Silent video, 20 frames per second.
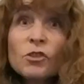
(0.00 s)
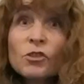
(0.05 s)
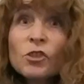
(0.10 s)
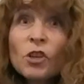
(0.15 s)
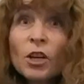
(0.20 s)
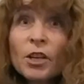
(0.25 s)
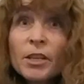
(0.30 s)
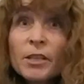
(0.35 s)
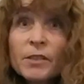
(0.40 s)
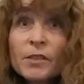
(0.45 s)

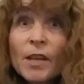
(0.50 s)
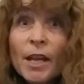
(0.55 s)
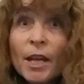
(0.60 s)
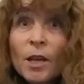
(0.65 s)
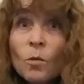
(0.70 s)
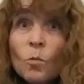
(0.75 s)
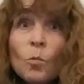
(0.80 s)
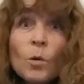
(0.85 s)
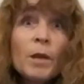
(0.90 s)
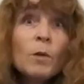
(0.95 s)
started
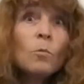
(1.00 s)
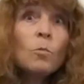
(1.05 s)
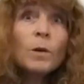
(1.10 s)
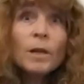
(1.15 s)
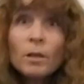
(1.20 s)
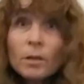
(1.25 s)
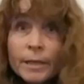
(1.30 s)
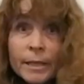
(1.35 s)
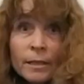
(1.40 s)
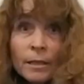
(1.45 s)
saying we
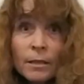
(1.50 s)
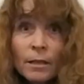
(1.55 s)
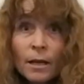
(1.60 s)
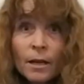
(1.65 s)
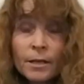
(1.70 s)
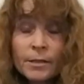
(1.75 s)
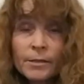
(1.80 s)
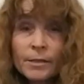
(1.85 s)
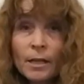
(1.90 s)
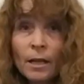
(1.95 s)
will kill
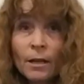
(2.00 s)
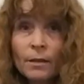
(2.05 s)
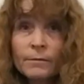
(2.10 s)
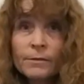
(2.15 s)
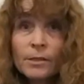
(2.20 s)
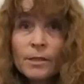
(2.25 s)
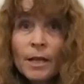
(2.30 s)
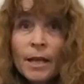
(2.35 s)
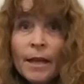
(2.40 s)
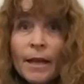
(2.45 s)

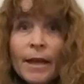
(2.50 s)
ourselves.